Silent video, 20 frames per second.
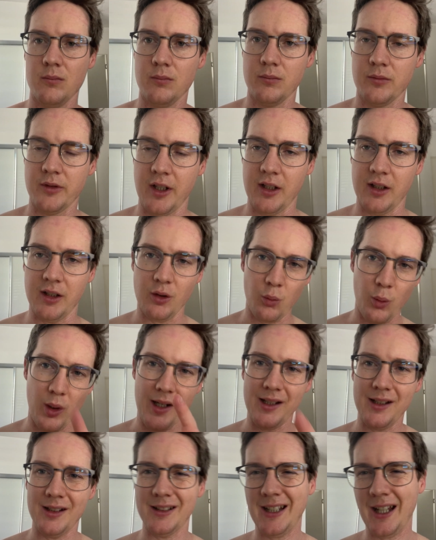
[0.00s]
Daily
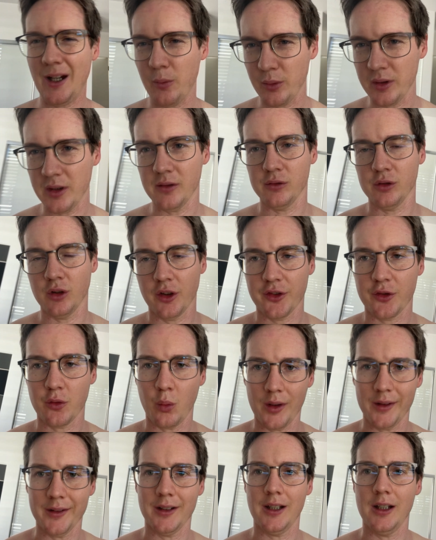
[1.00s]
weigh-in, can we have lost
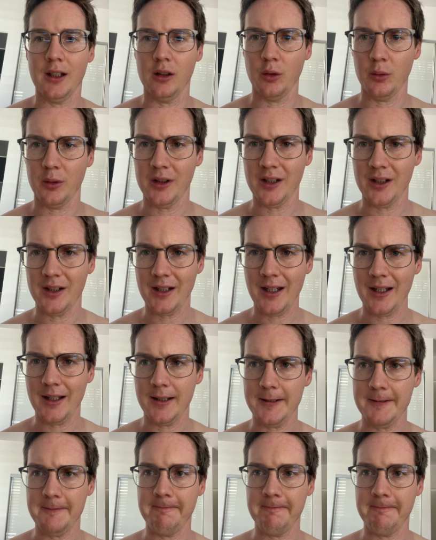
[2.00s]
1 kilo in a day?